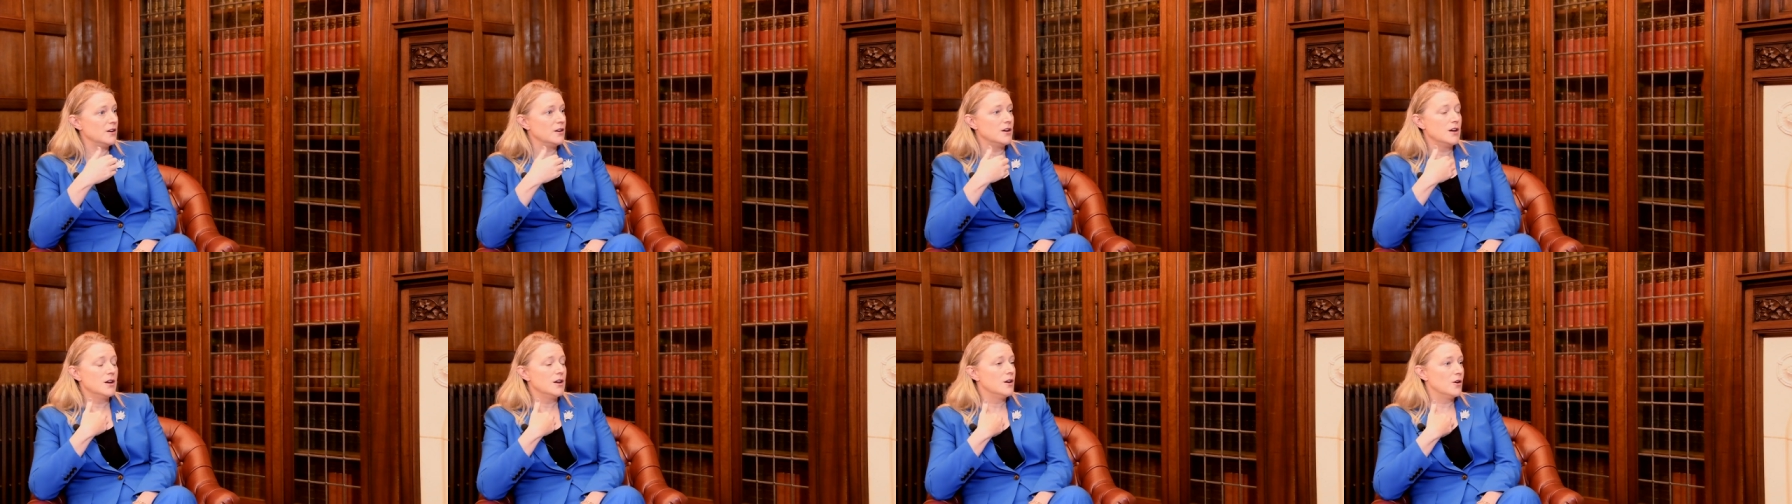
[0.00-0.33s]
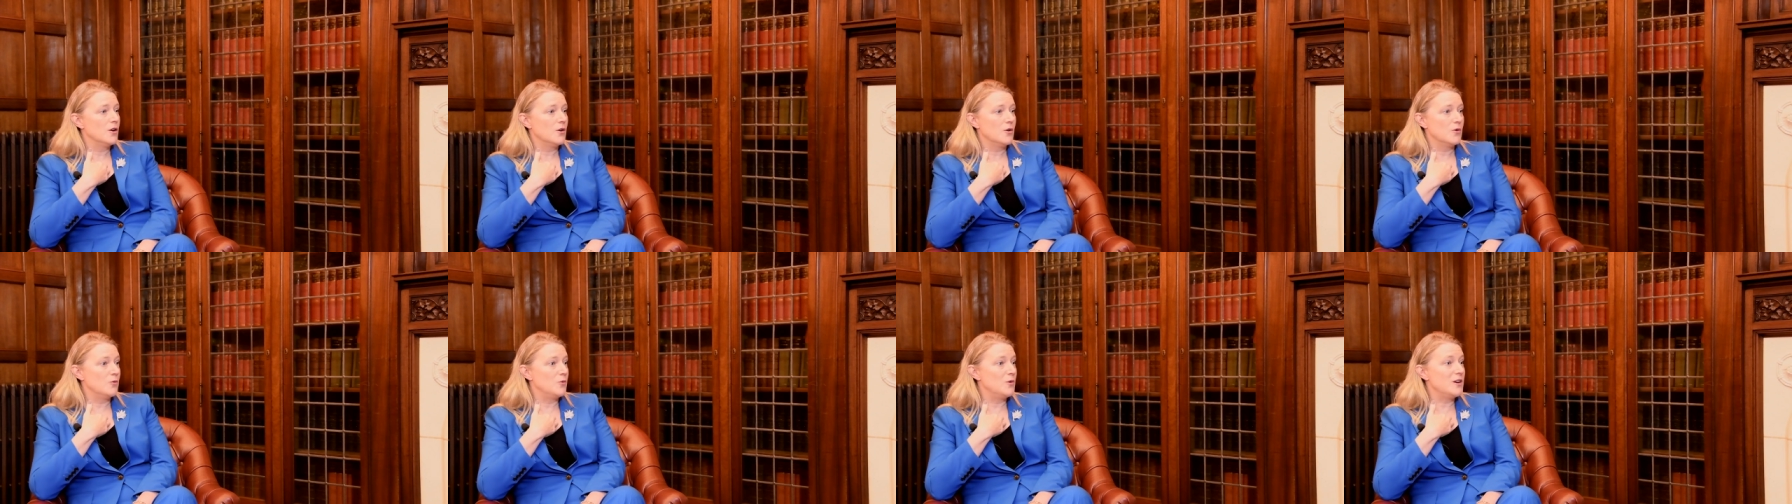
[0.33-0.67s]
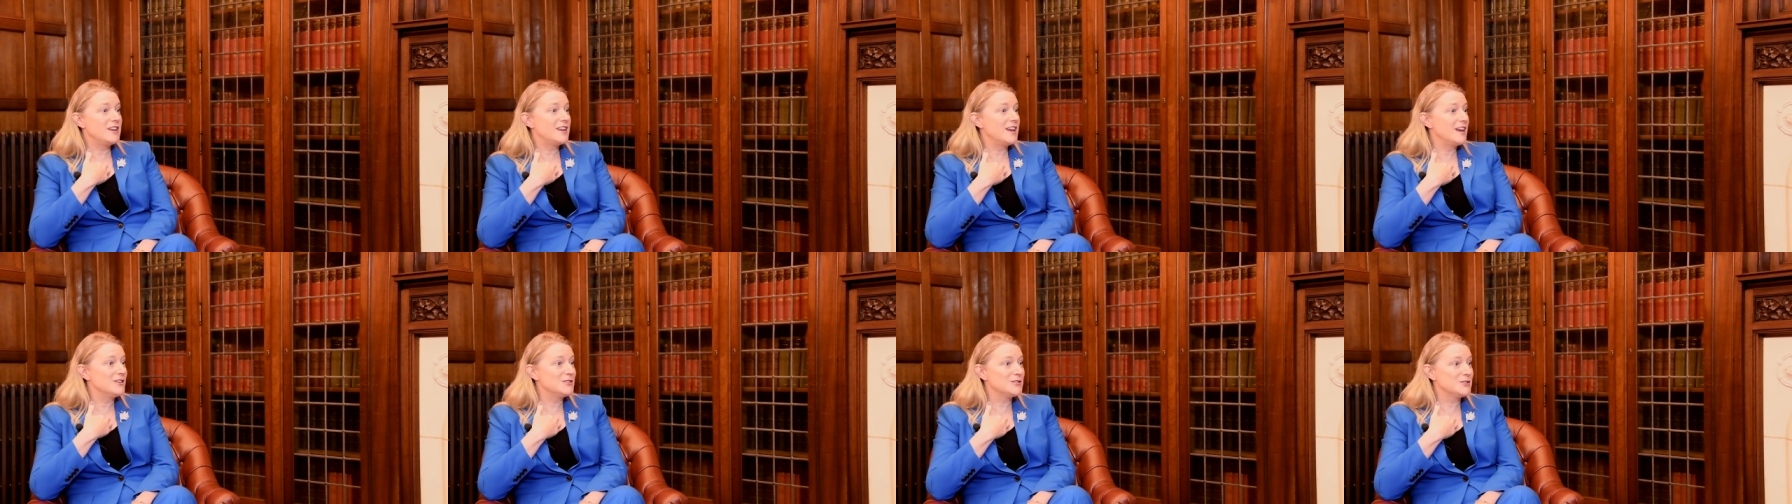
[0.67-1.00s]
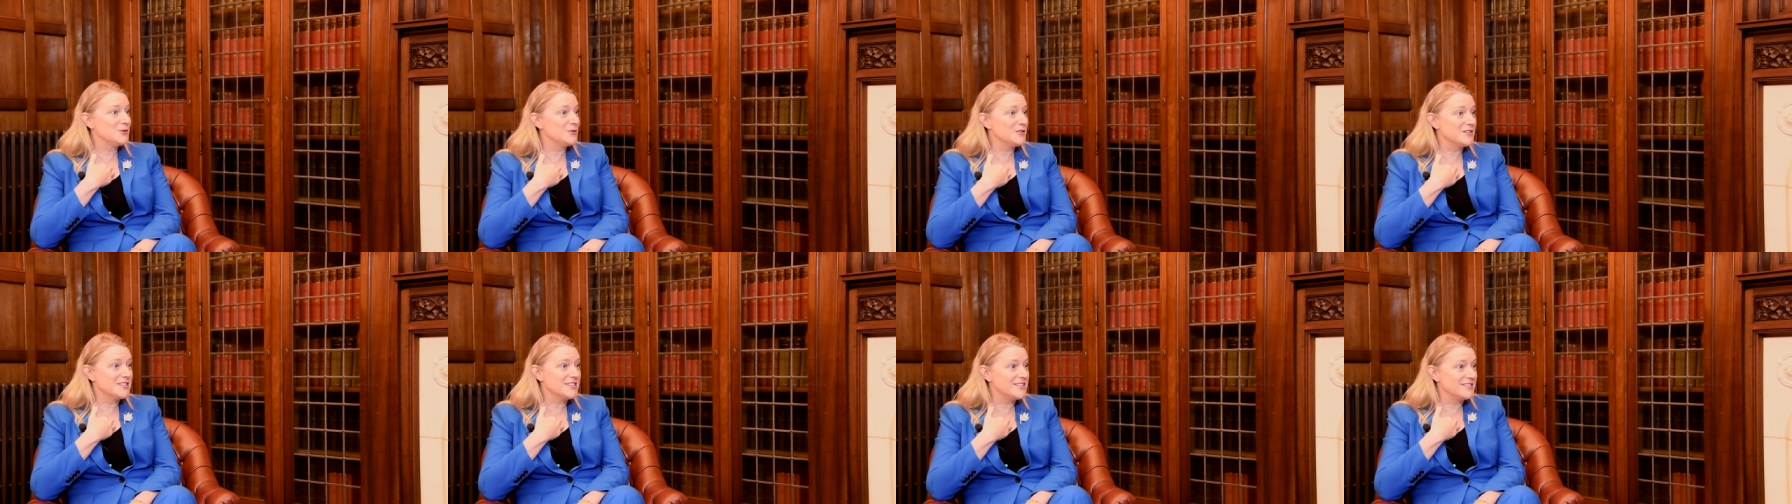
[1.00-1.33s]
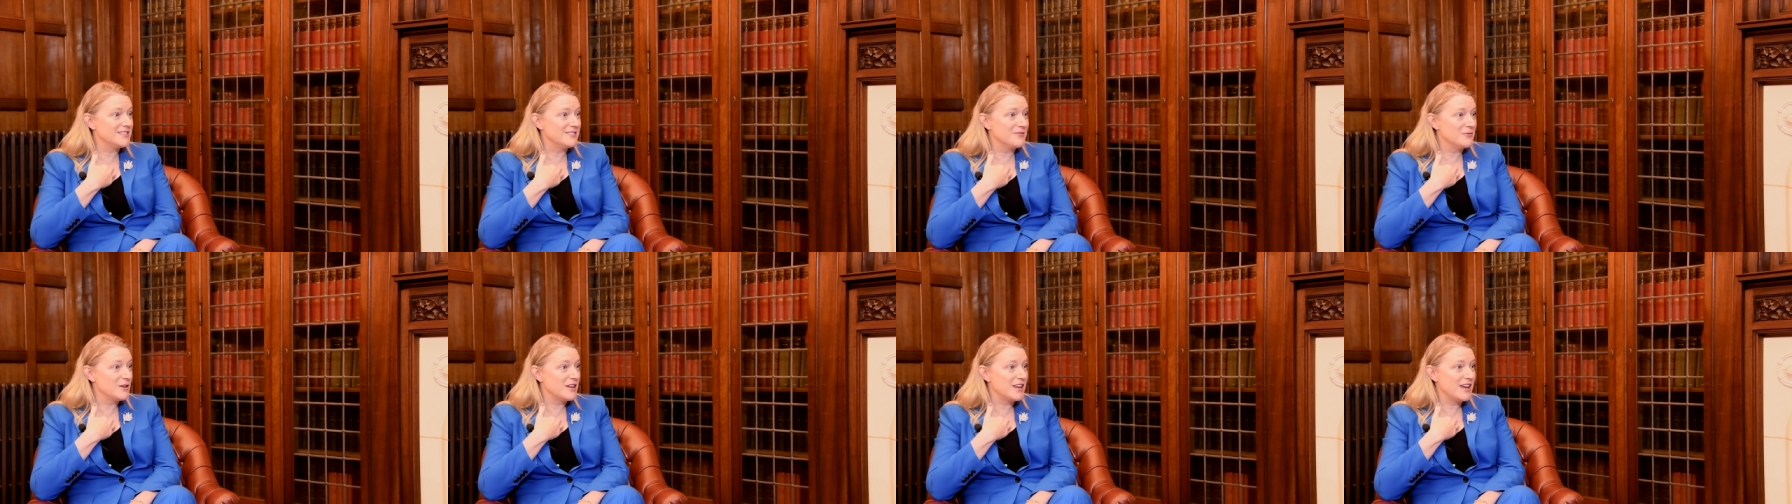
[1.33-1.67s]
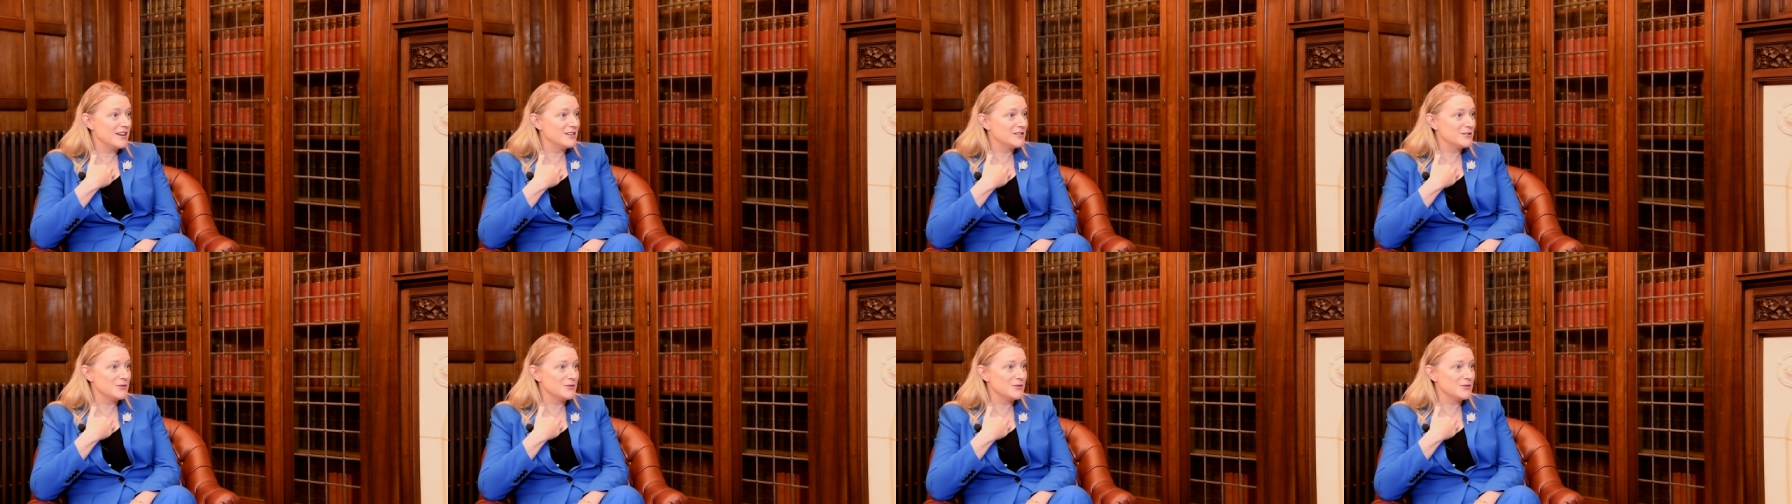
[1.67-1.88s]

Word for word: What are the commitments? We can't do this. We can't